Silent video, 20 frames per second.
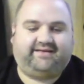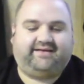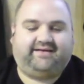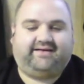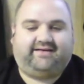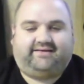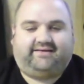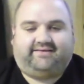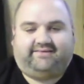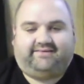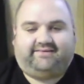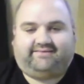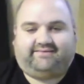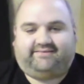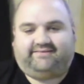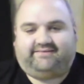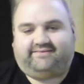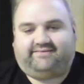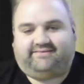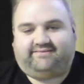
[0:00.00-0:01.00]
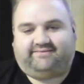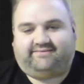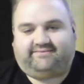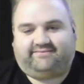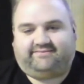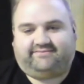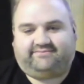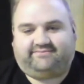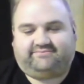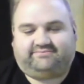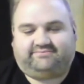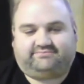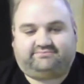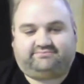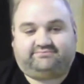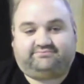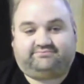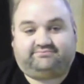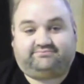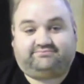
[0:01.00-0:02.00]

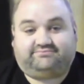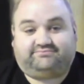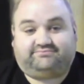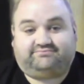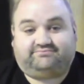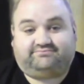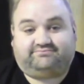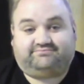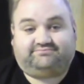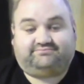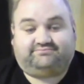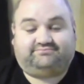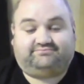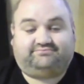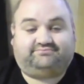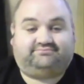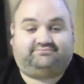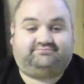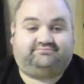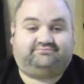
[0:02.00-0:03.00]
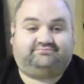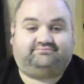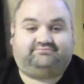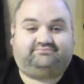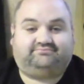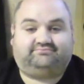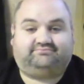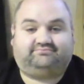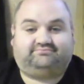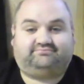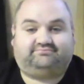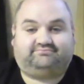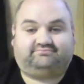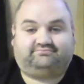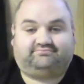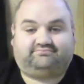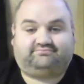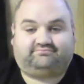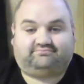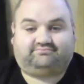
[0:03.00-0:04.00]

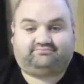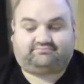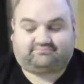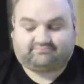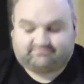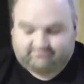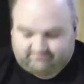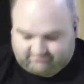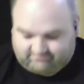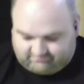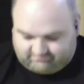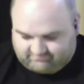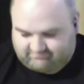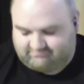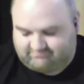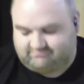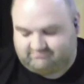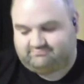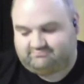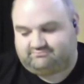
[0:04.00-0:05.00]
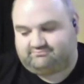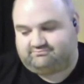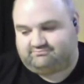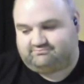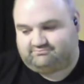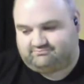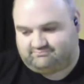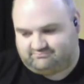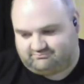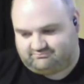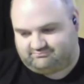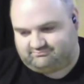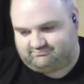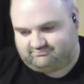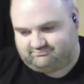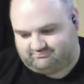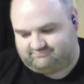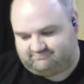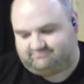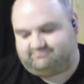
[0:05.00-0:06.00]

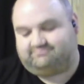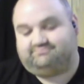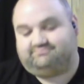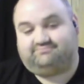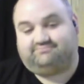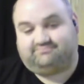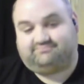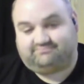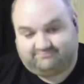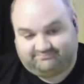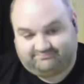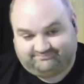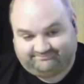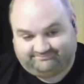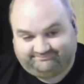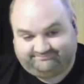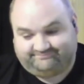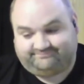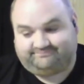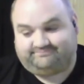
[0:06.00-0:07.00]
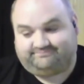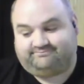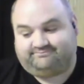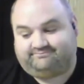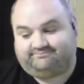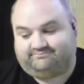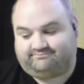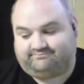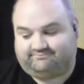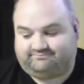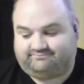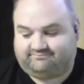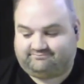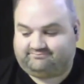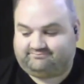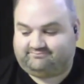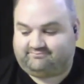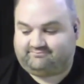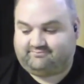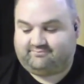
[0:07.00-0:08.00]
[no speech]